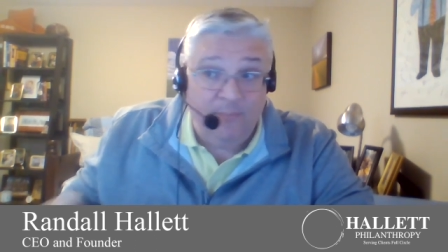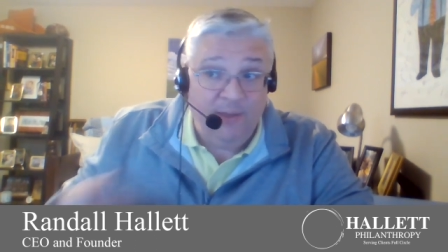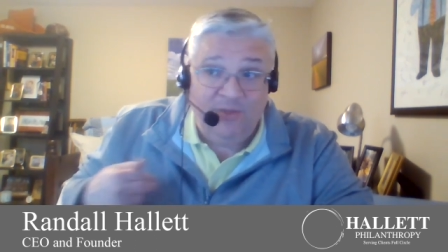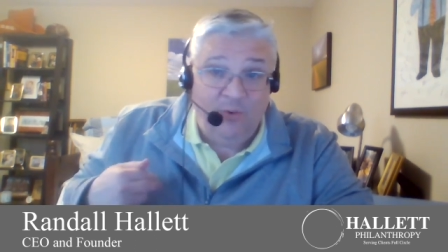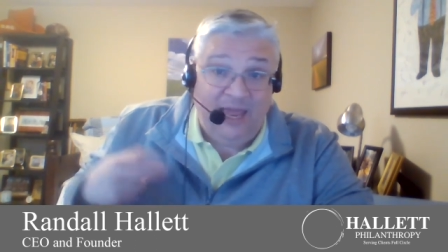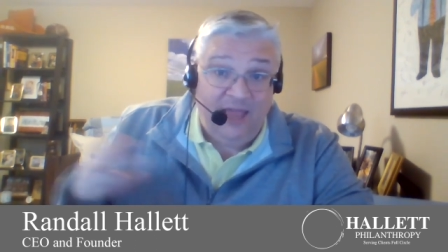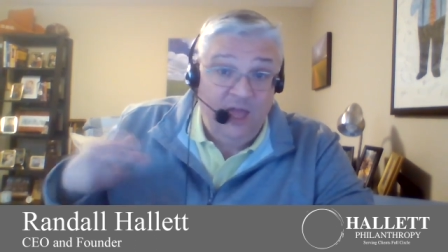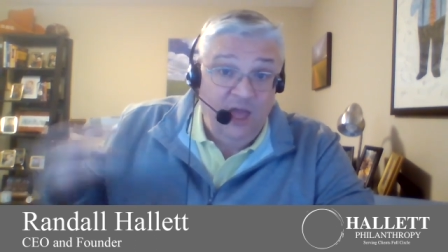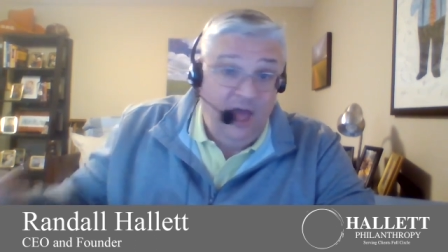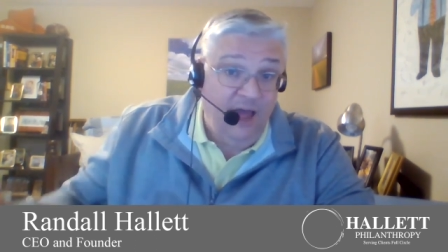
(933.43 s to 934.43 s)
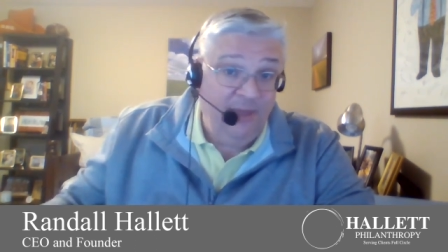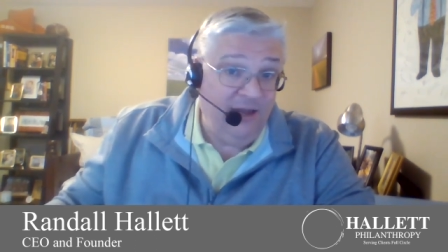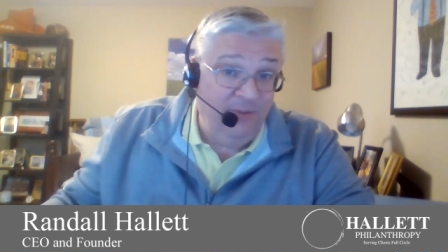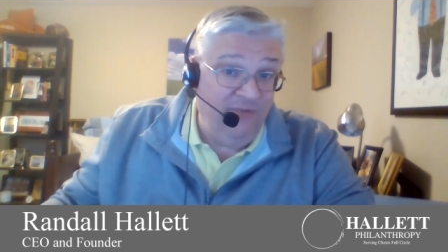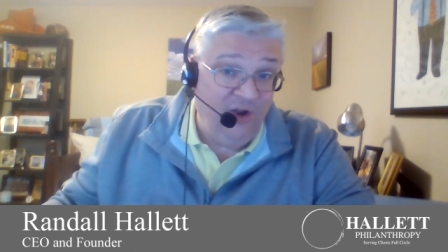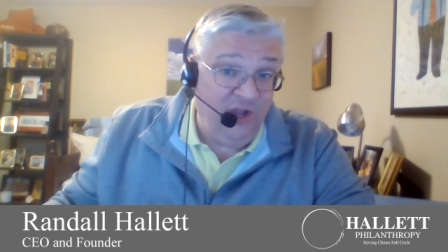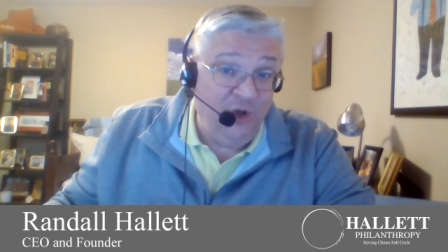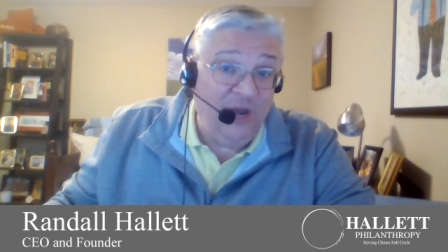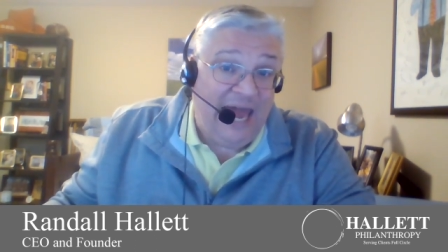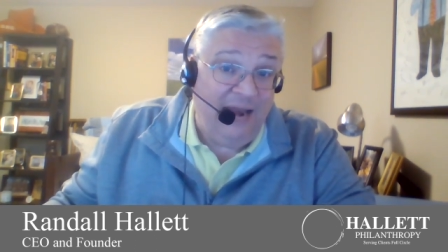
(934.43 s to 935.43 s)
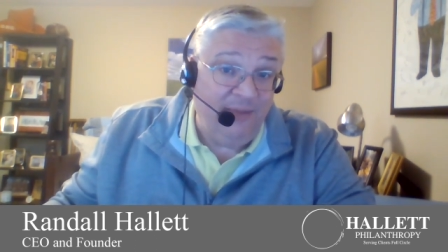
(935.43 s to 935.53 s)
And by the way, I'm not going to be very good at